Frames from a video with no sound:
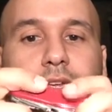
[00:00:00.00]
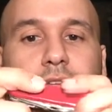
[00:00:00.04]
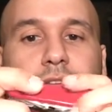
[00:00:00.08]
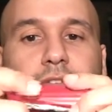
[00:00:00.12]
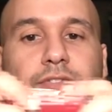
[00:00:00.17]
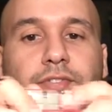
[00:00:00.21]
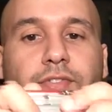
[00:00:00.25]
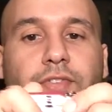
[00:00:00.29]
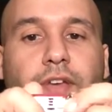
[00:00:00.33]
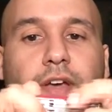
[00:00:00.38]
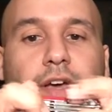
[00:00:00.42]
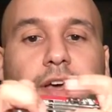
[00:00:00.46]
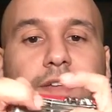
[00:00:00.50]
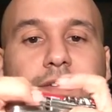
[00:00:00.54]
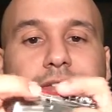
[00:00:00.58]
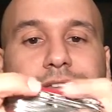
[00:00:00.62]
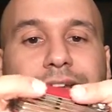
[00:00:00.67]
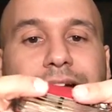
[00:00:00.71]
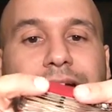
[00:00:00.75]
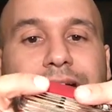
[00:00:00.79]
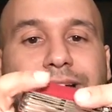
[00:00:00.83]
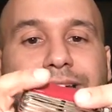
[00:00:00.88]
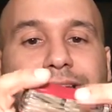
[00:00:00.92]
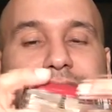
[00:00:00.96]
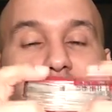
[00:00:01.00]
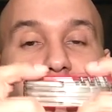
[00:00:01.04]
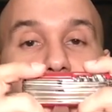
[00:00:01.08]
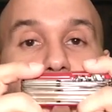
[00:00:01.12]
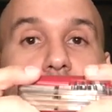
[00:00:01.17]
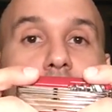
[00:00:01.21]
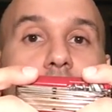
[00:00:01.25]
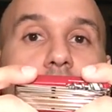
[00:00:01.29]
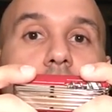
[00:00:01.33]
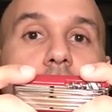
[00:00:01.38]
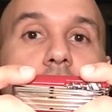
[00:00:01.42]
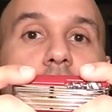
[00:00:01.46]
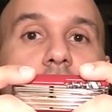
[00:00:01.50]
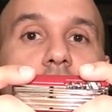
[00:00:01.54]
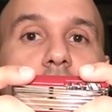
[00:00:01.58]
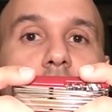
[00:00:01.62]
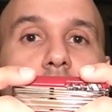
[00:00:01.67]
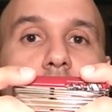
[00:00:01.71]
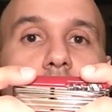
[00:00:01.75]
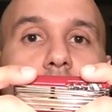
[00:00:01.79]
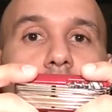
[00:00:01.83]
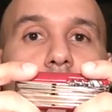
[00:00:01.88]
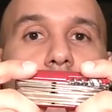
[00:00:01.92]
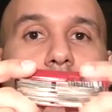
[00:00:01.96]
It's not
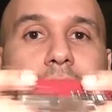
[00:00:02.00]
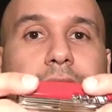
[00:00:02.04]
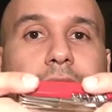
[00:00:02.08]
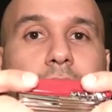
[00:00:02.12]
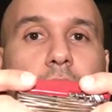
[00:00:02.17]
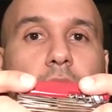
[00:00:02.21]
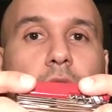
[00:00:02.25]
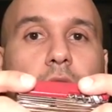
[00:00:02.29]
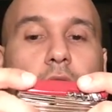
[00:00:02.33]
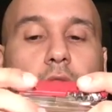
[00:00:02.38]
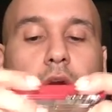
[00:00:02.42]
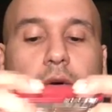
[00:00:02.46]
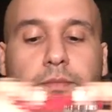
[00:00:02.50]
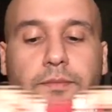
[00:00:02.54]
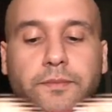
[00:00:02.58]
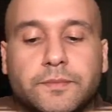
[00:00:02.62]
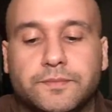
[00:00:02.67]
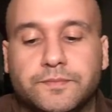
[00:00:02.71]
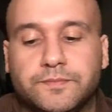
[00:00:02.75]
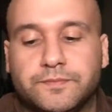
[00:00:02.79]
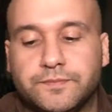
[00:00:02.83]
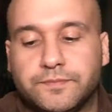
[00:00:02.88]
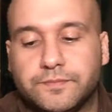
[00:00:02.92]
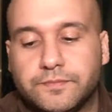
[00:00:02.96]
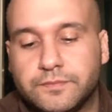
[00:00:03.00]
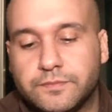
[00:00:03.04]
intrusive at all.